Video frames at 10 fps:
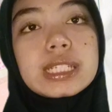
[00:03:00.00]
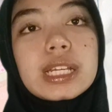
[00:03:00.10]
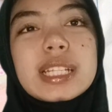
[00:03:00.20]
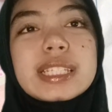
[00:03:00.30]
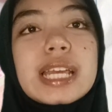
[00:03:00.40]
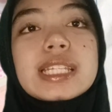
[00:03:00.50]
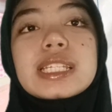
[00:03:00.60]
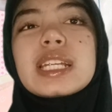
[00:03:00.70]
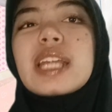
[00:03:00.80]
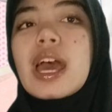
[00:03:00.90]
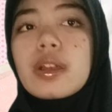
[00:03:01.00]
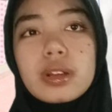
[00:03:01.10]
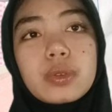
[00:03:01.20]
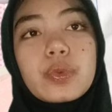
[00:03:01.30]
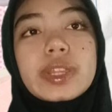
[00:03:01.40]
contains an
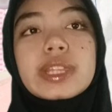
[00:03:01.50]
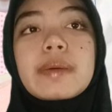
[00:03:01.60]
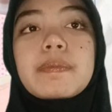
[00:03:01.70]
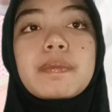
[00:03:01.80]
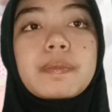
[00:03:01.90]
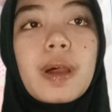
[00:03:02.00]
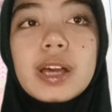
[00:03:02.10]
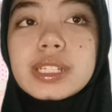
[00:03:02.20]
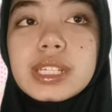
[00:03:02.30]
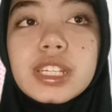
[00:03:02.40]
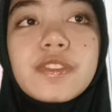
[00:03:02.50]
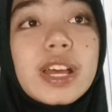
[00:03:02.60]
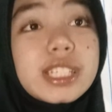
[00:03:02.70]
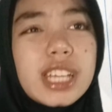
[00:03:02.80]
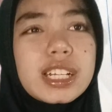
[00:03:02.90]
error with the possessive
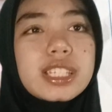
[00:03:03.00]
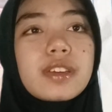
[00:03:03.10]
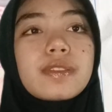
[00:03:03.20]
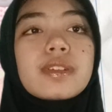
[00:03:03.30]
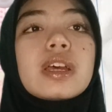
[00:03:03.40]
adjective